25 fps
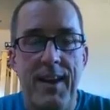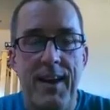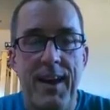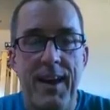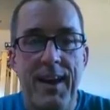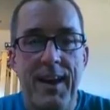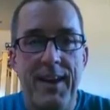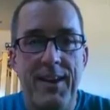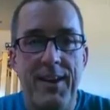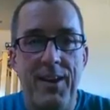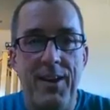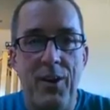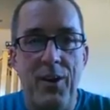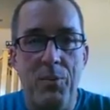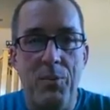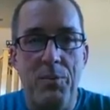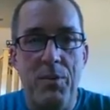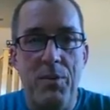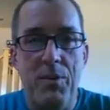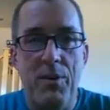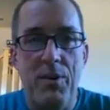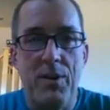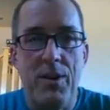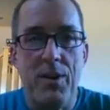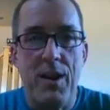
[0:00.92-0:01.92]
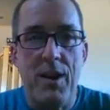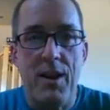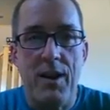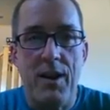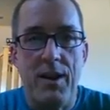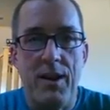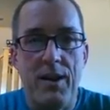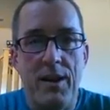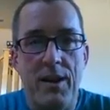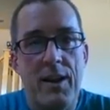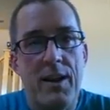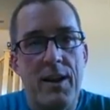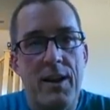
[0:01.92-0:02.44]
Hey, hope your
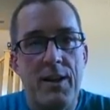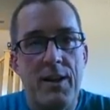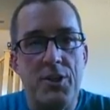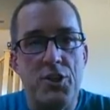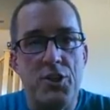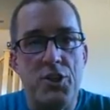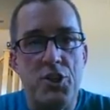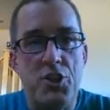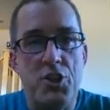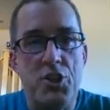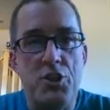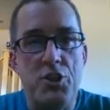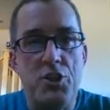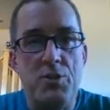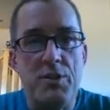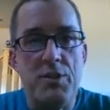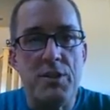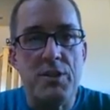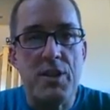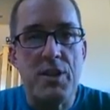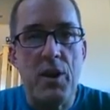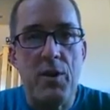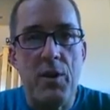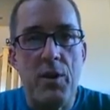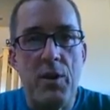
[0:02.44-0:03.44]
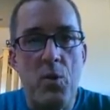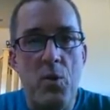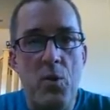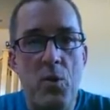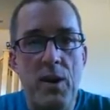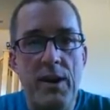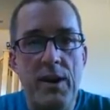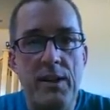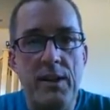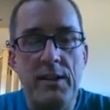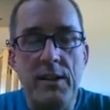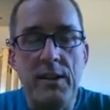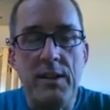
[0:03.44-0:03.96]
June is going
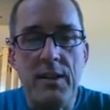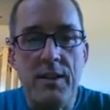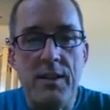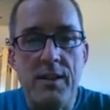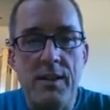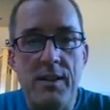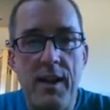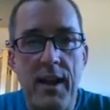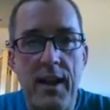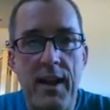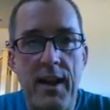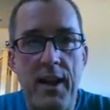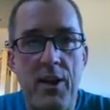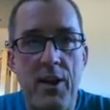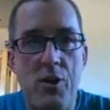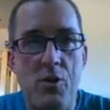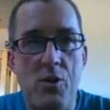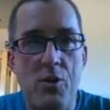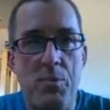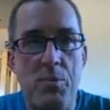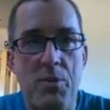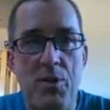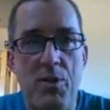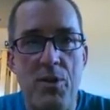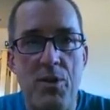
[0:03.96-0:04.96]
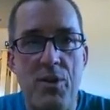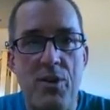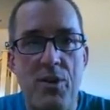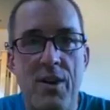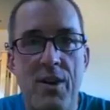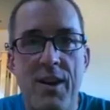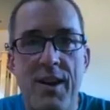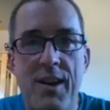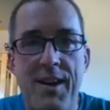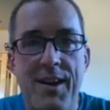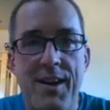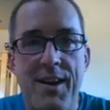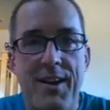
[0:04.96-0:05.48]
well, and I hope your
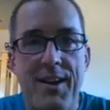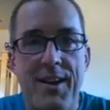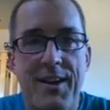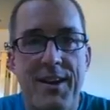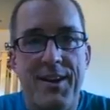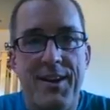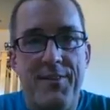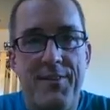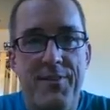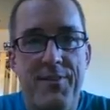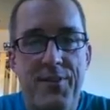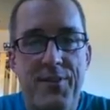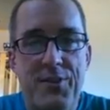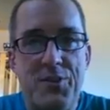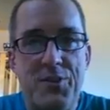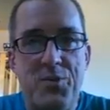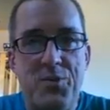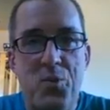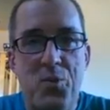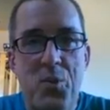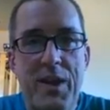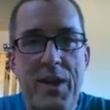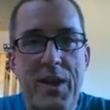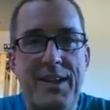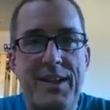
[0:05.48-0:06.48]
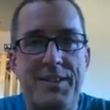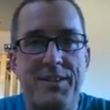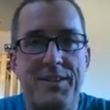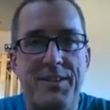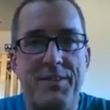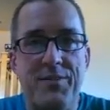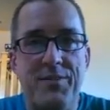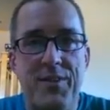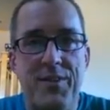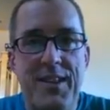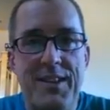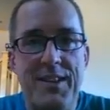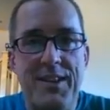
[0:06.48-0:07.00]
first weeks
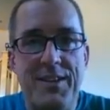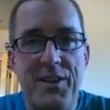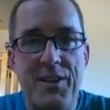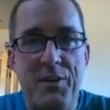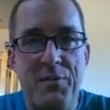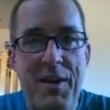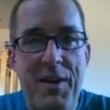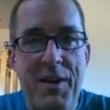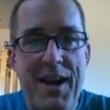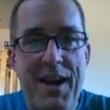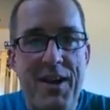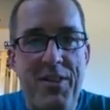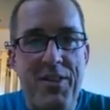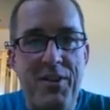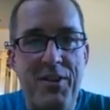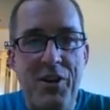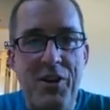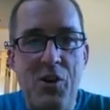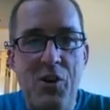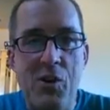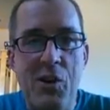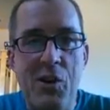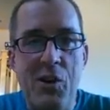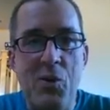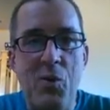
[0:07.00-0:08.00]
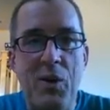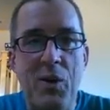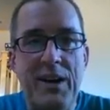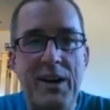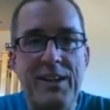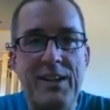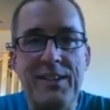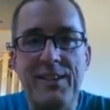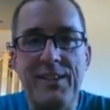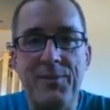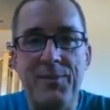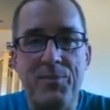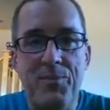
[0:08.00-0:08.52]
of Intel Math are going
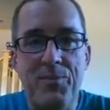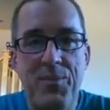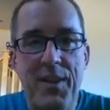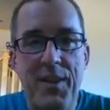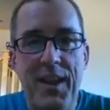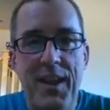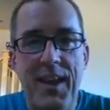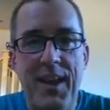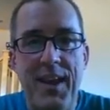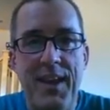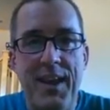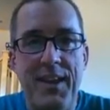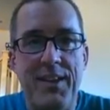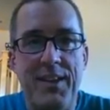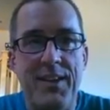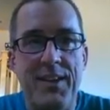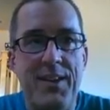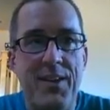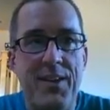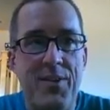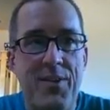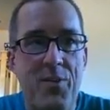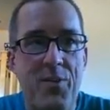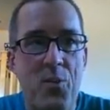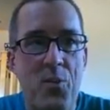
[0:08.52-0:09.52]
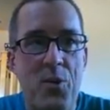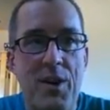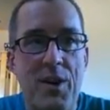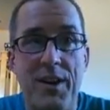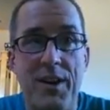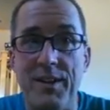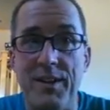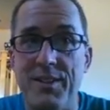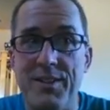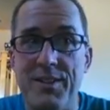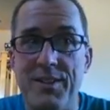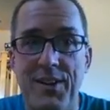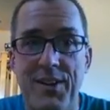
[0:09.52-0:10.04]
well. And we're going
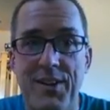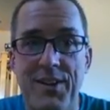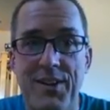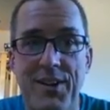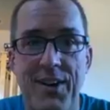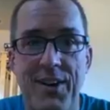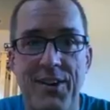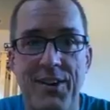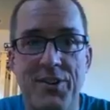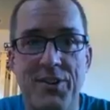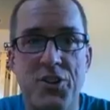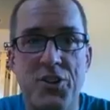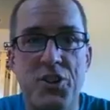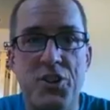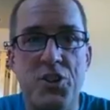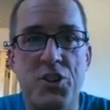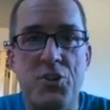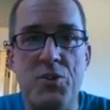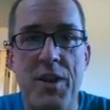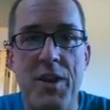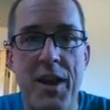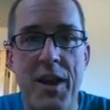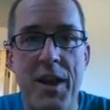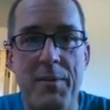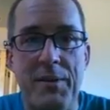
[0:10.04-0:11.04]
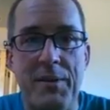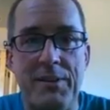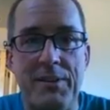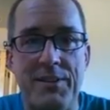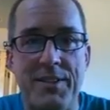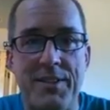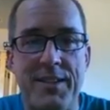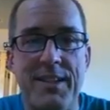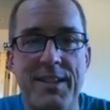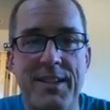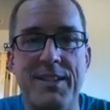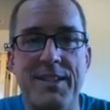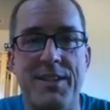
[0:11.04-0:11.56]
to start our June
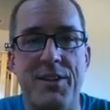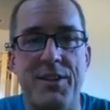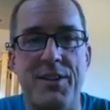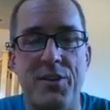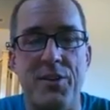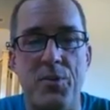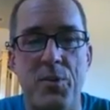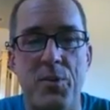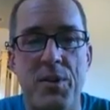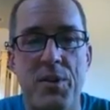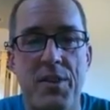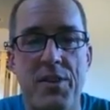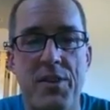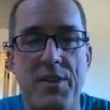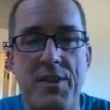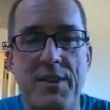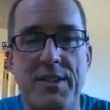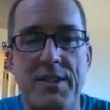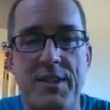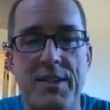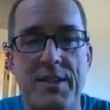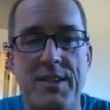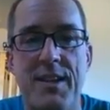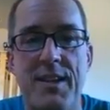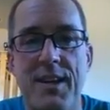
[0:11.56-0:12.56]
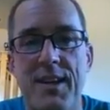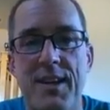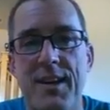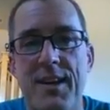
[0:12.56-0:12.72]
MLCs here with this